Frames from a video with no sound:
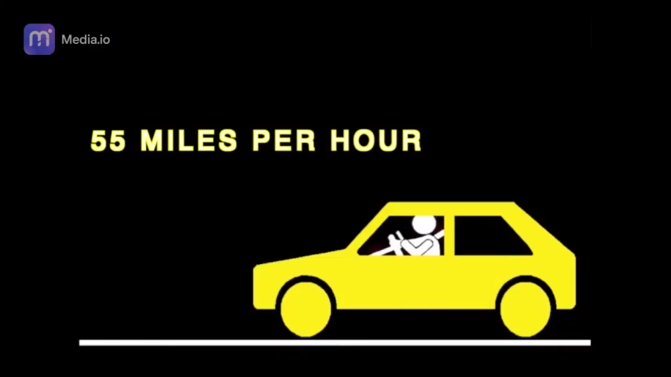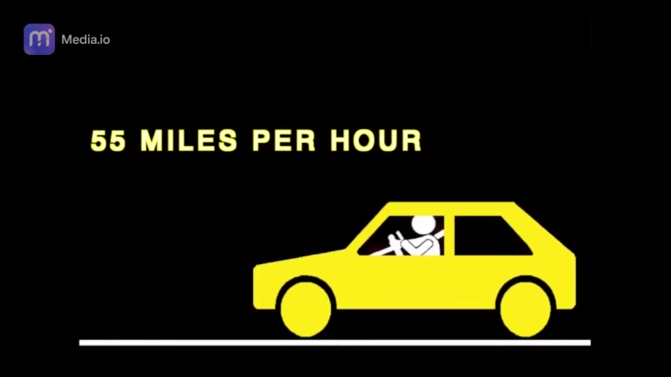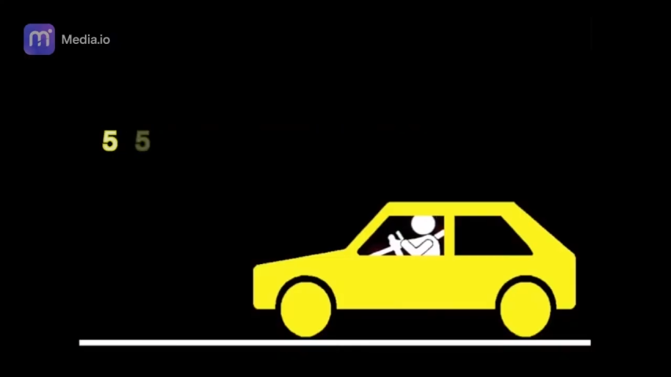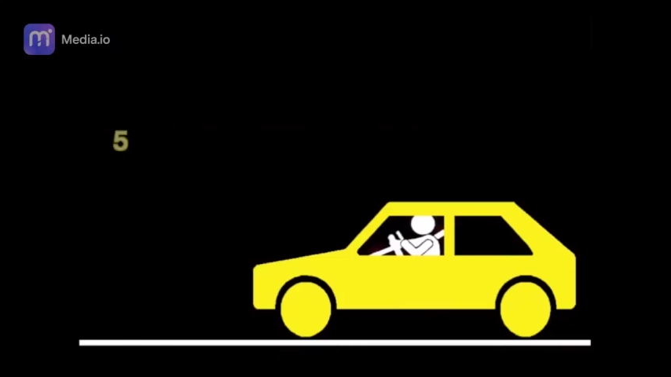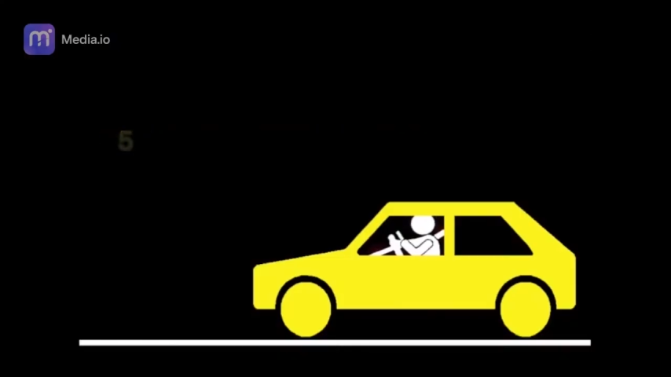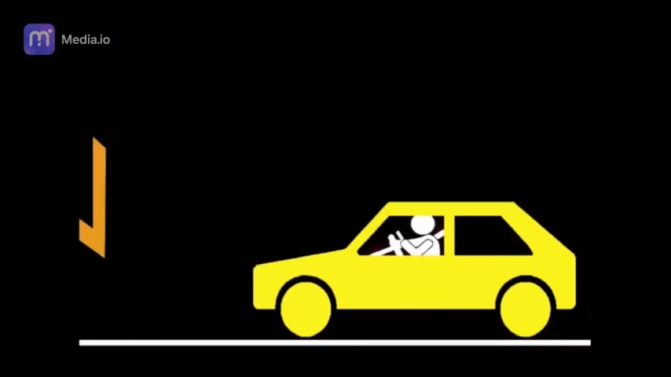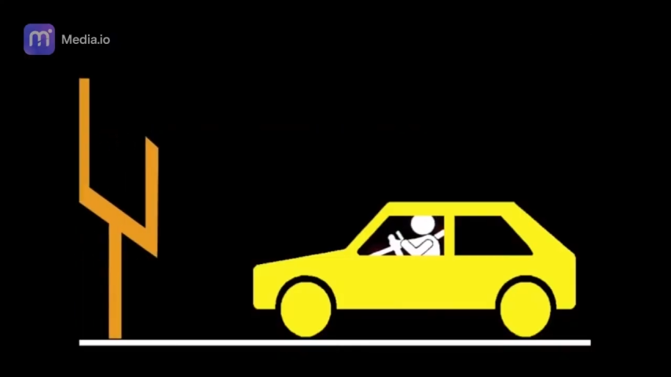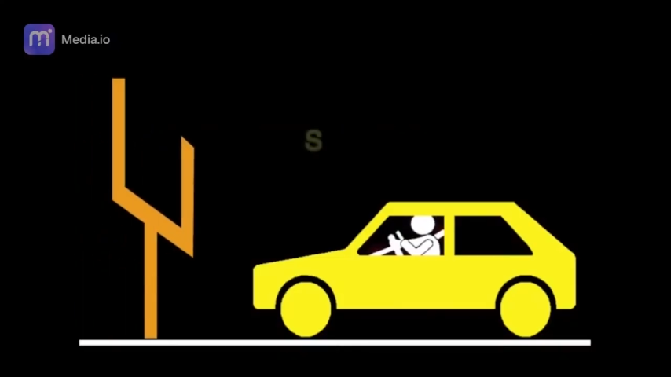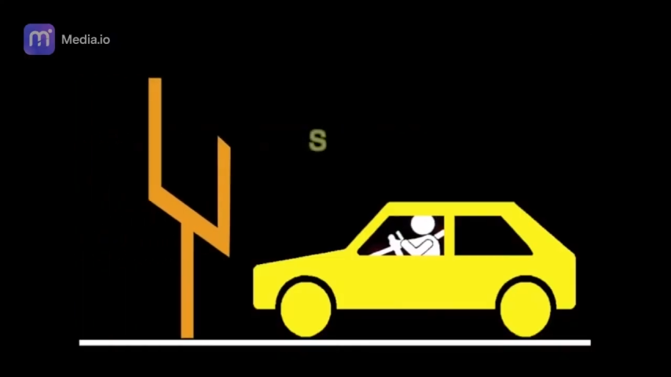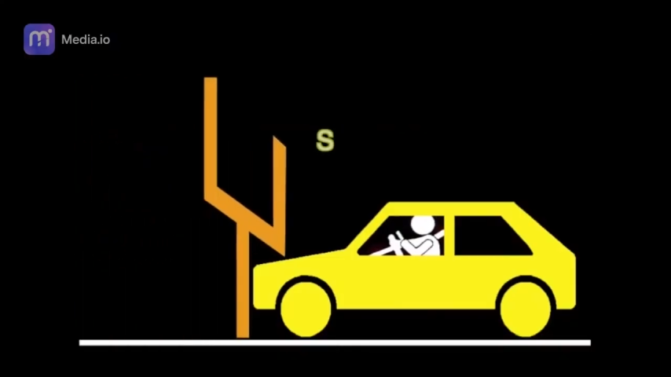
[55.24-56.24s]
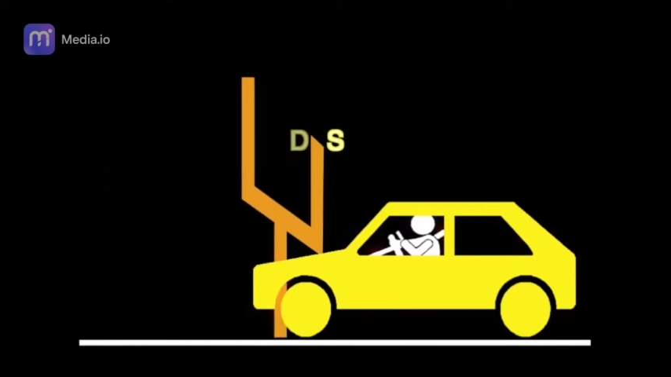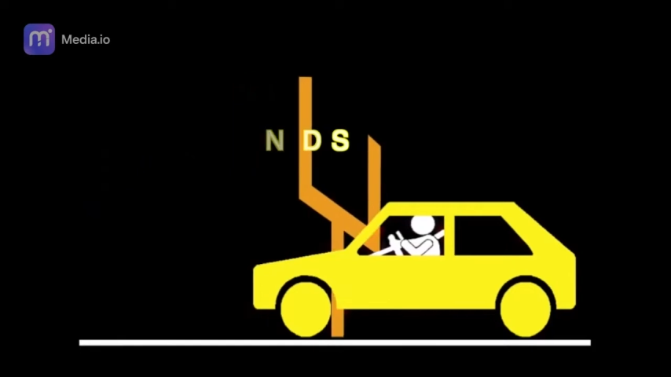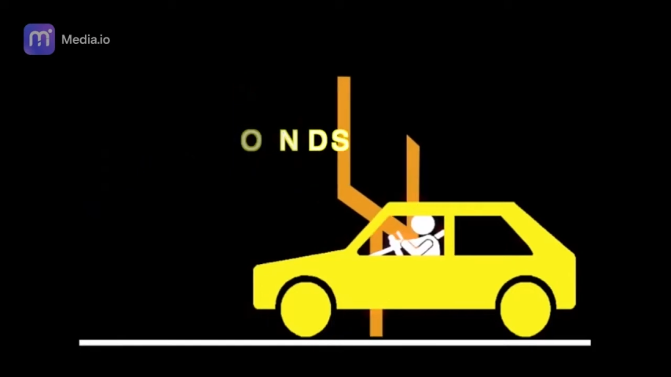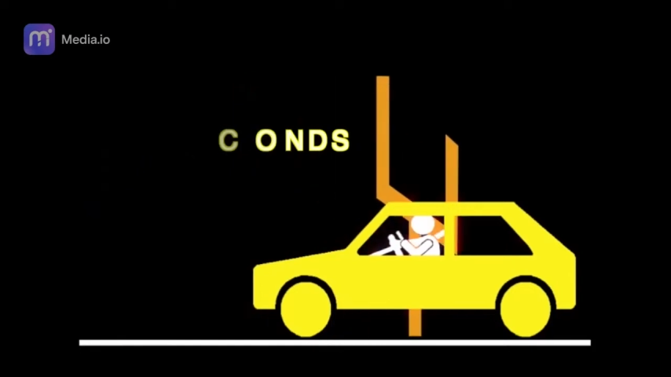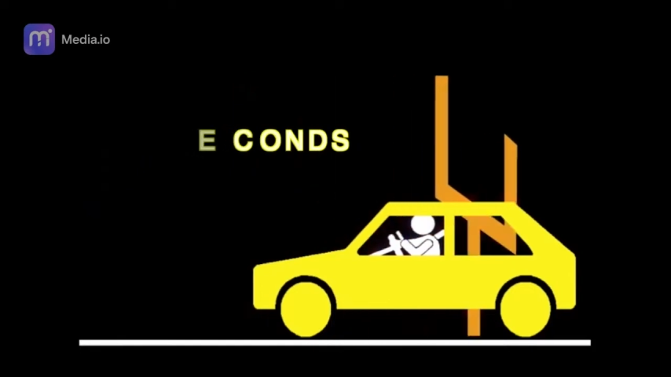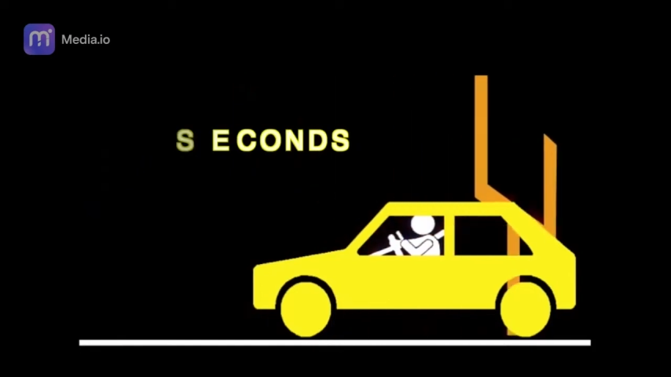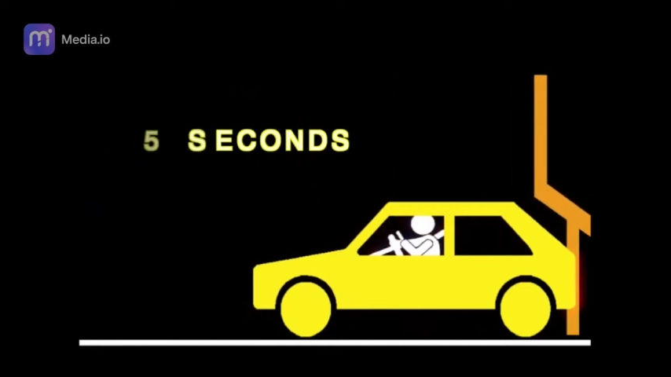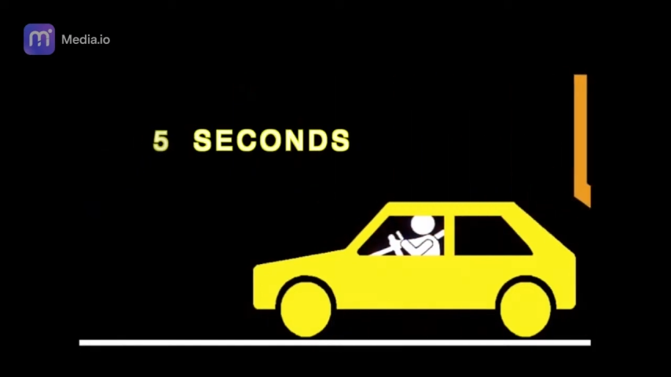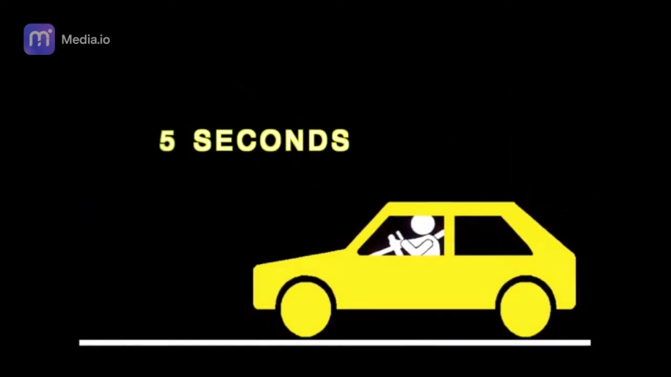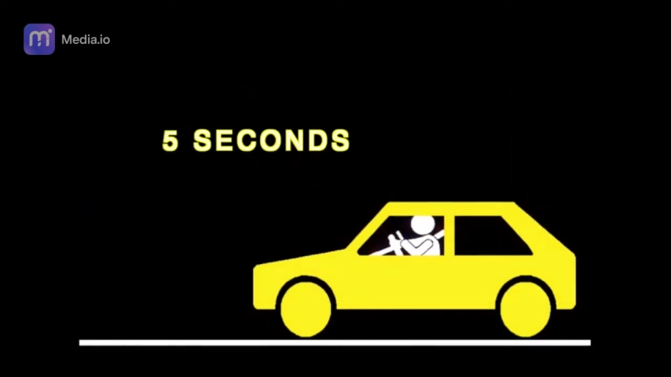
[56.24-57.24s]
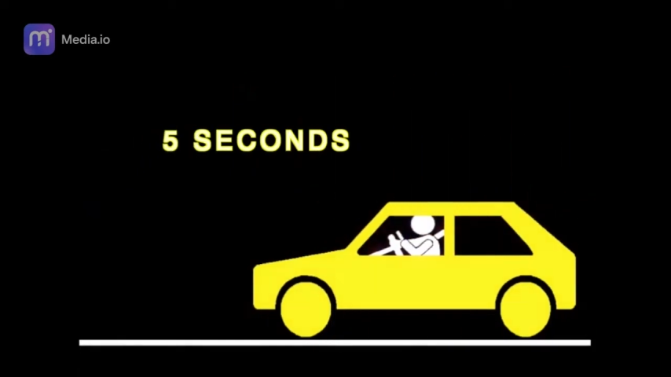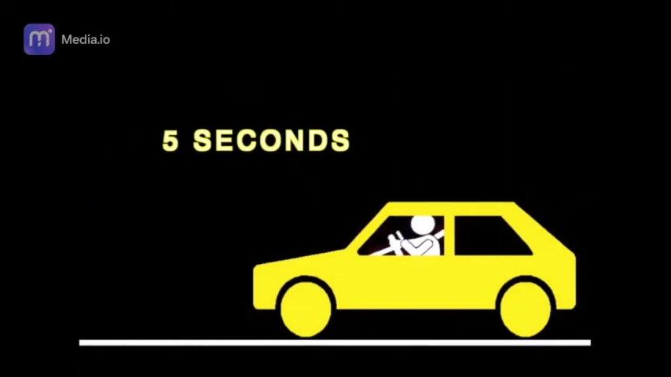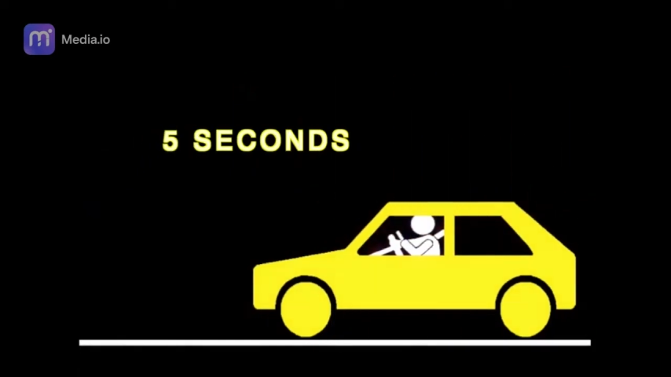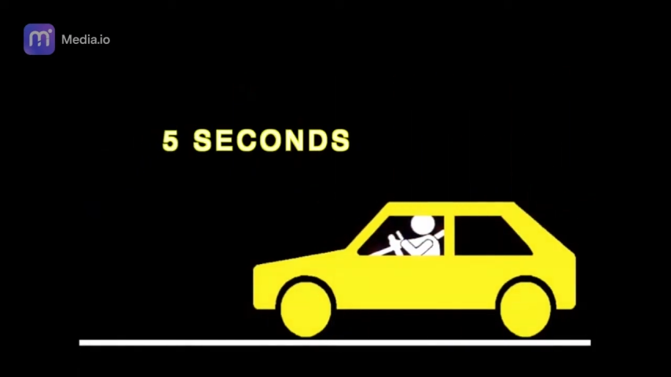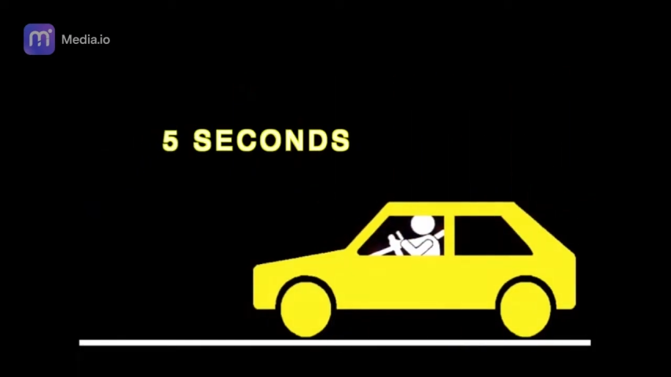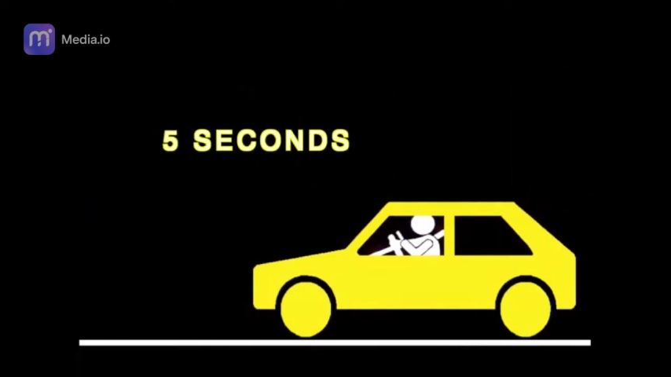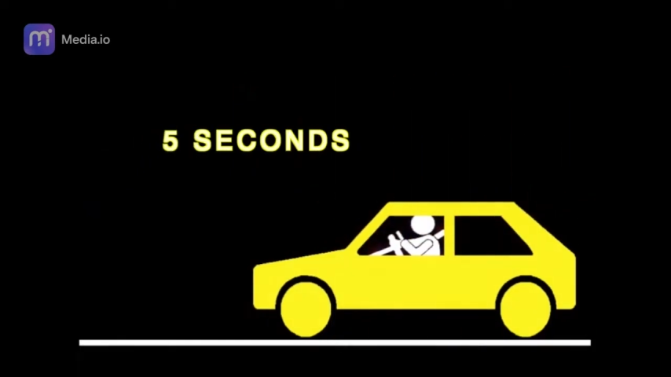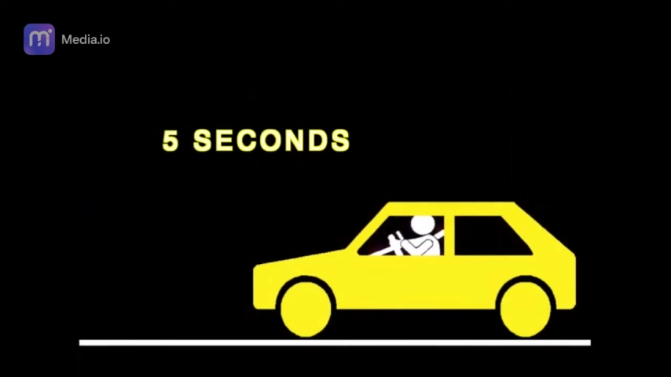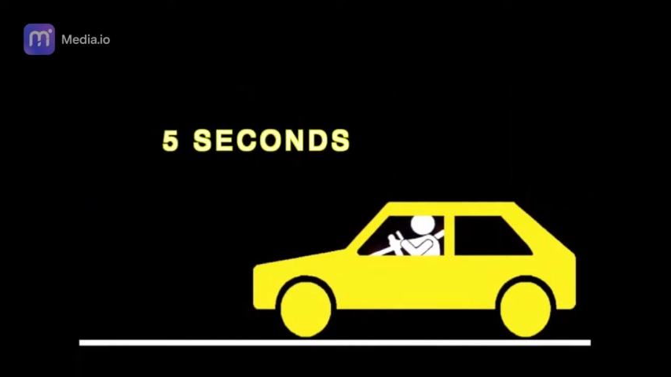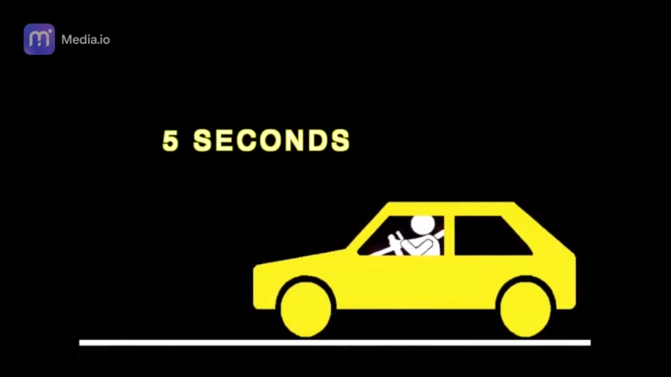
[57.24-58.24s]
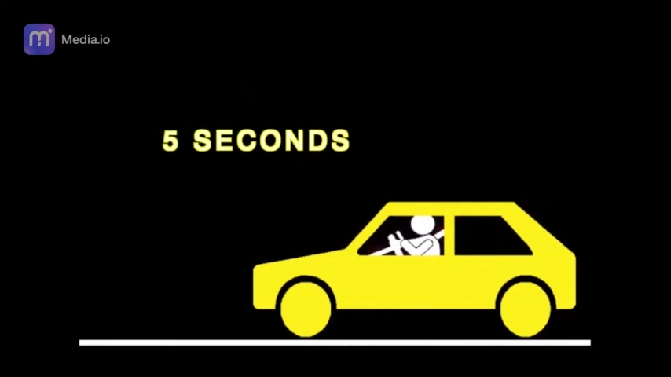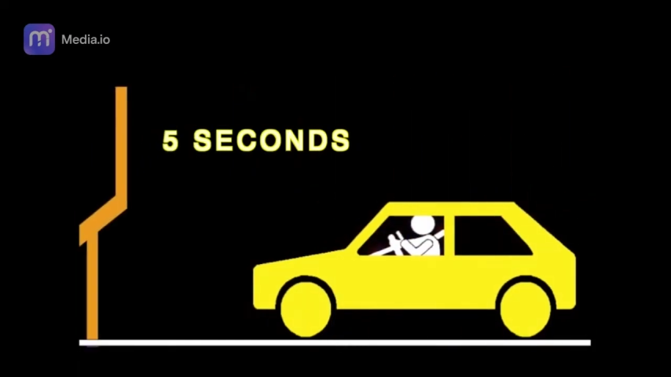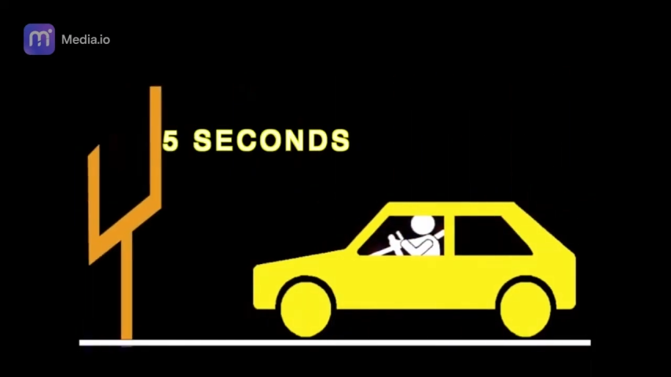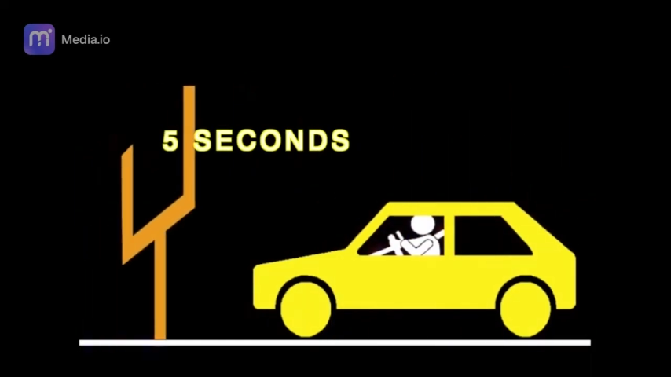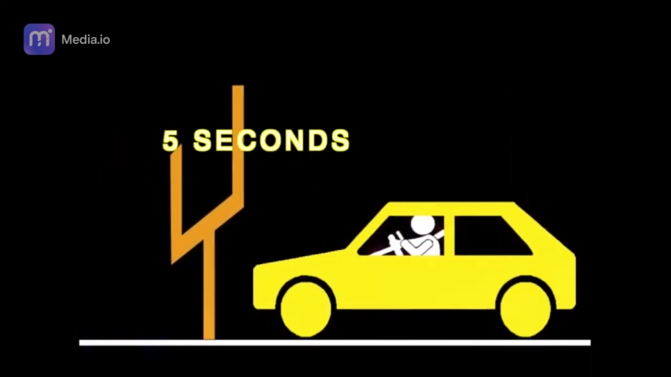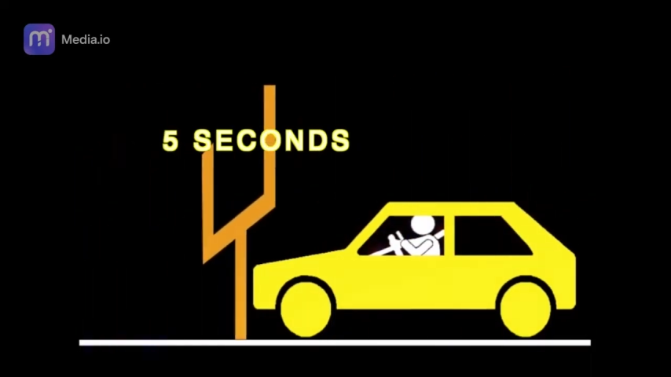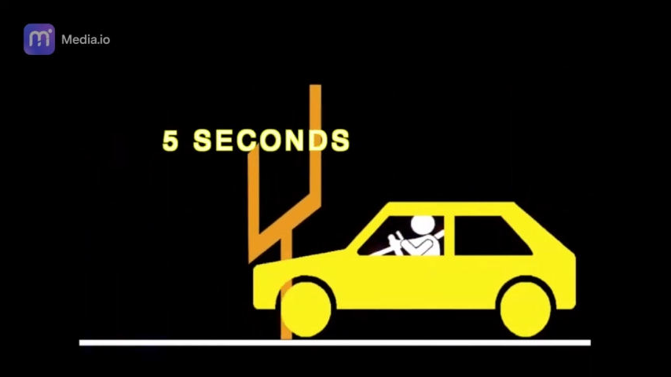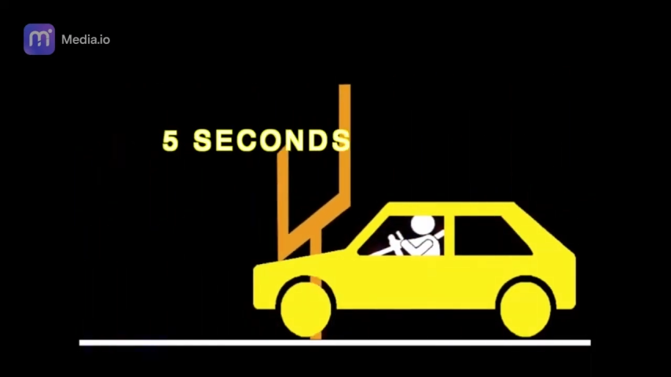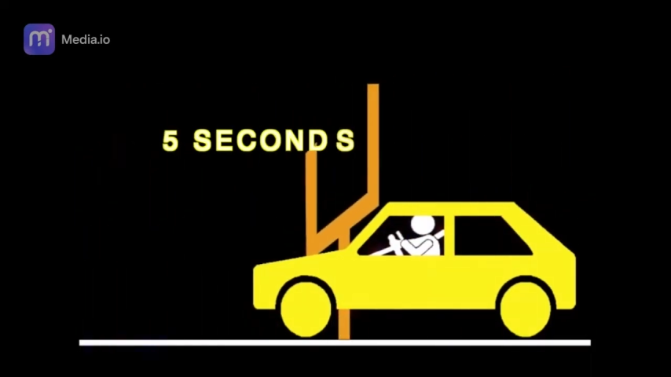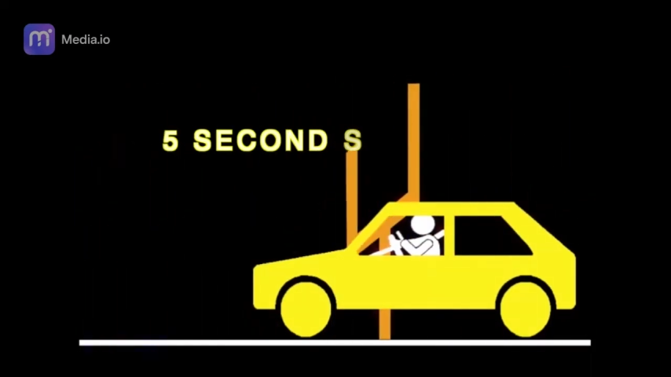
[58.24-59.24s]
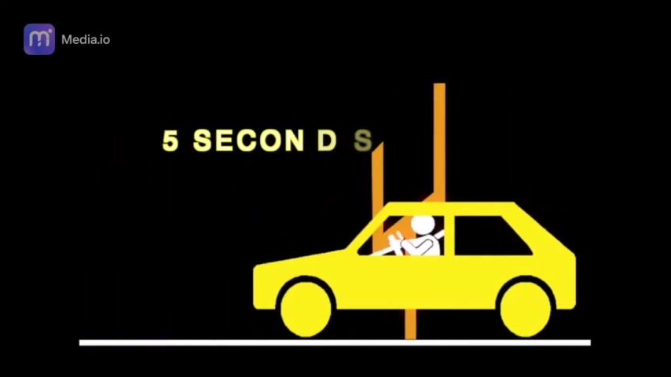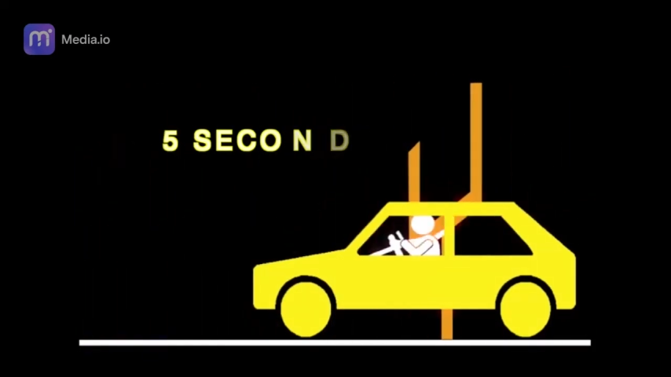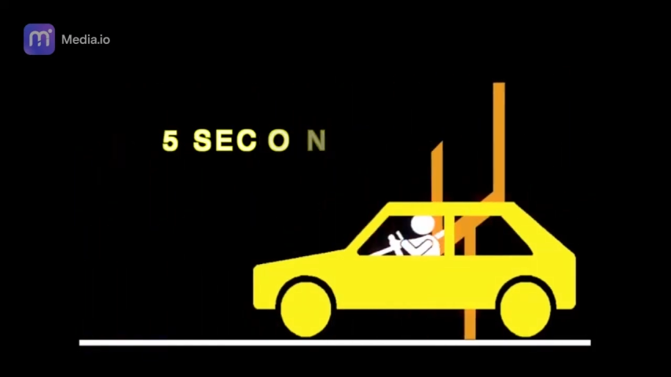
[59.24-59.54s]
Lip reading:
Nobody's mouth can be seen.